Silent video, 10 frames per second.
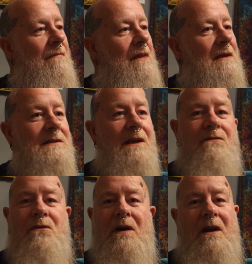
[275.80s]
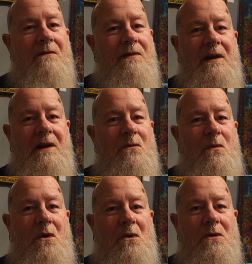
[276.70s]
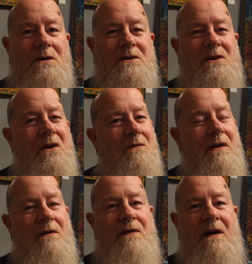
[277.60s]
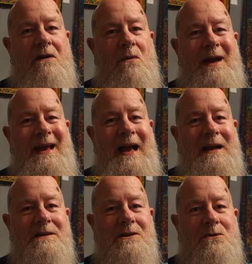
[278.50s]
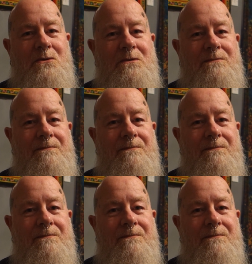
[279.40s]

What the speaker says: There's several lovely little walks, not very far away at all.